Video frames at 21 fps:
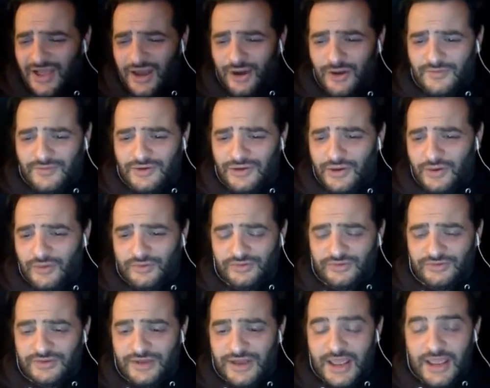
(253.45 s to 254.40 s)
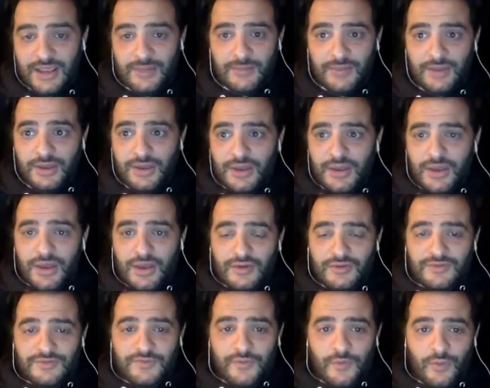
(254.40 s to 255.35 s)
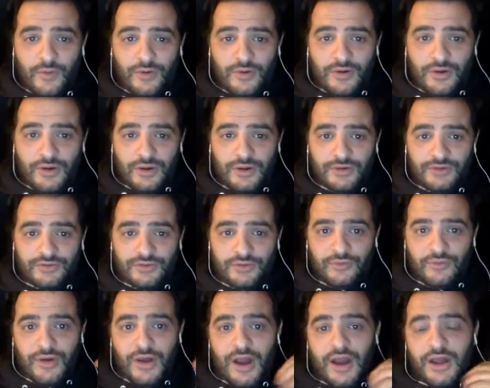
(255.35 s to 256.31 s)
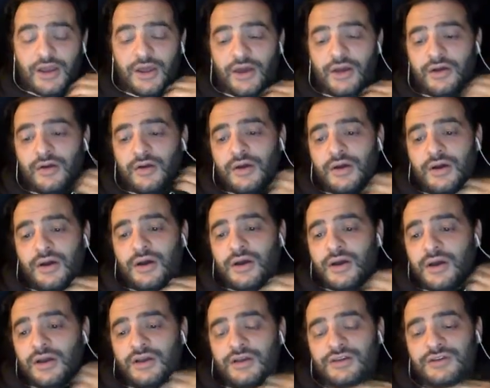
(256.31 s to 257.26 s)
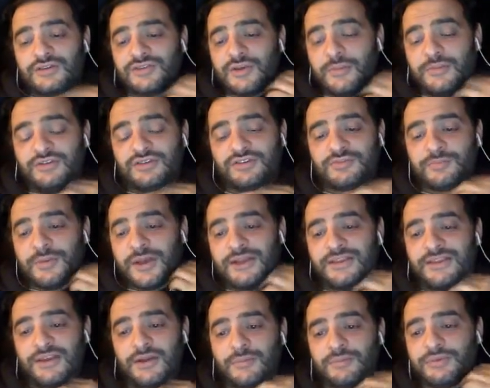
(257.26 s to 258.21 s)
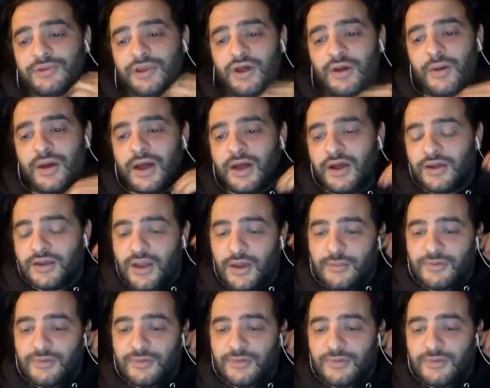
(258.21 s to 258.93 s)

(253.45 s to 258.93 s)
I don't even know his name for Toronto because I'm expecting a blowout.